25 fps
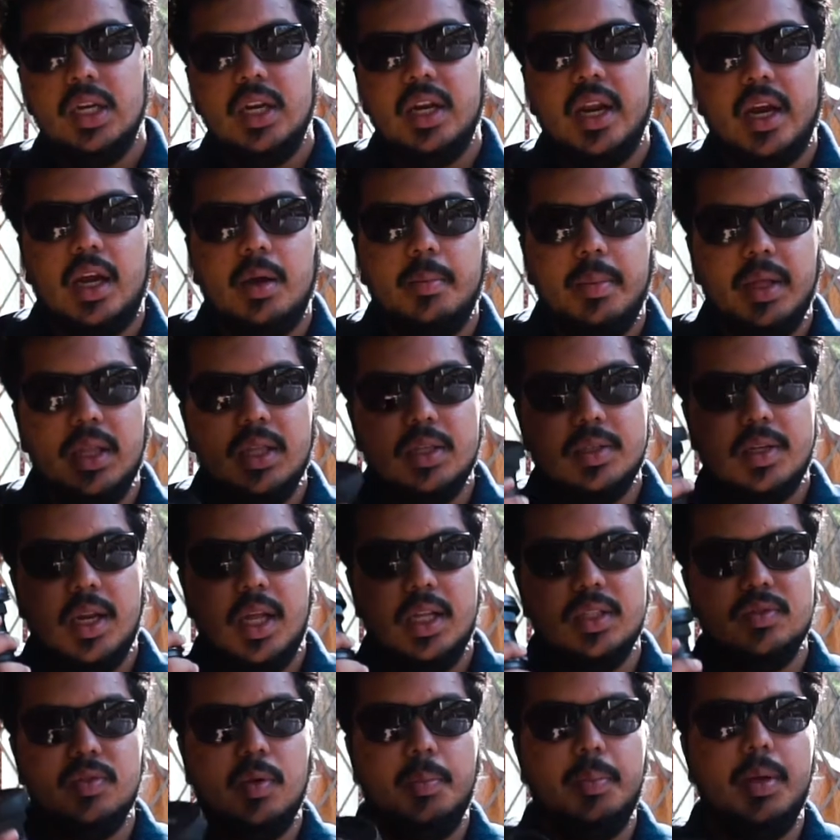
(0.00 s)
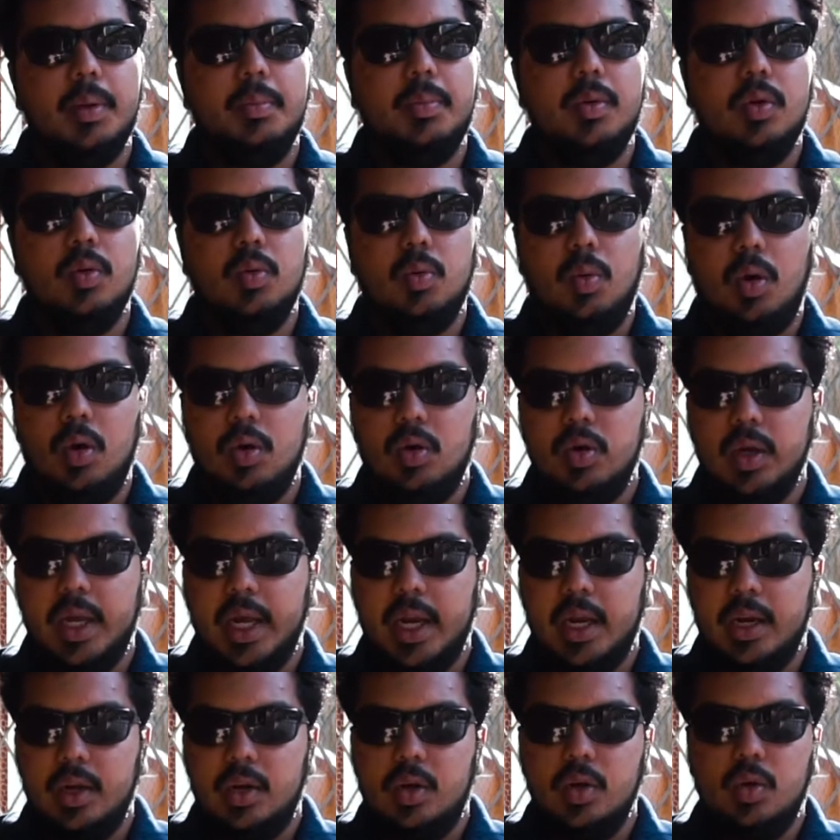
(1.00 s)
recommend this lens for people who want to
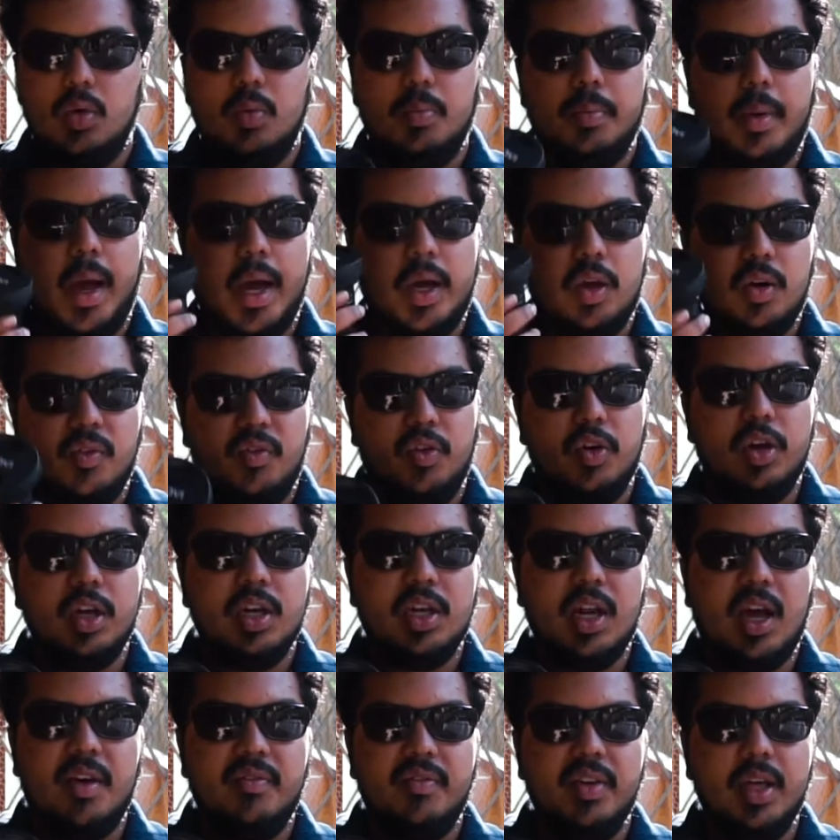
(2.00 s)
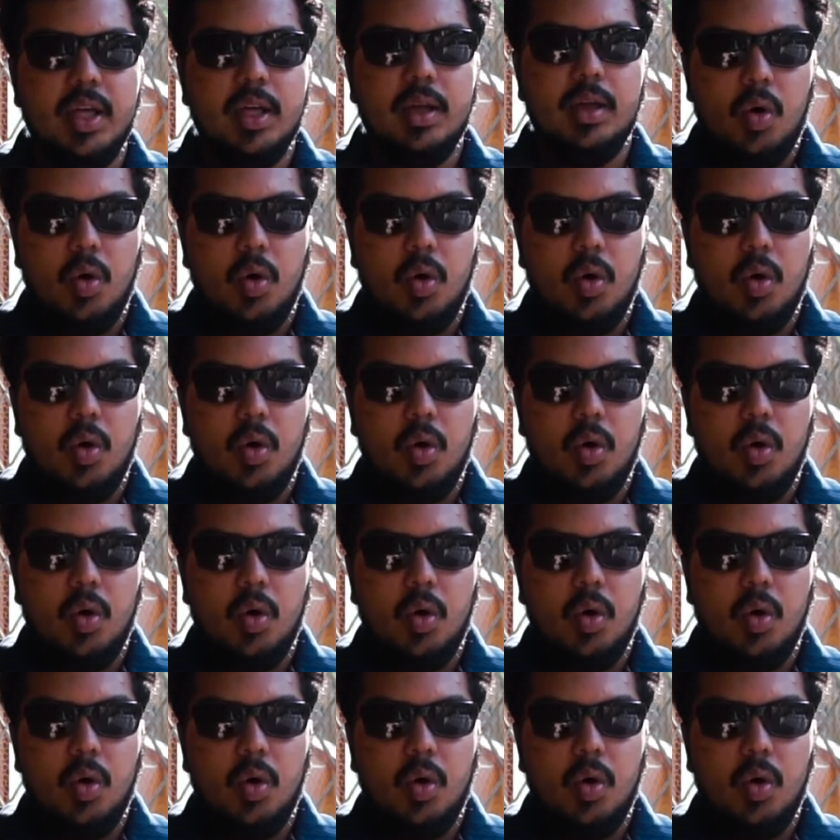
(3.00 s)
get into macro photography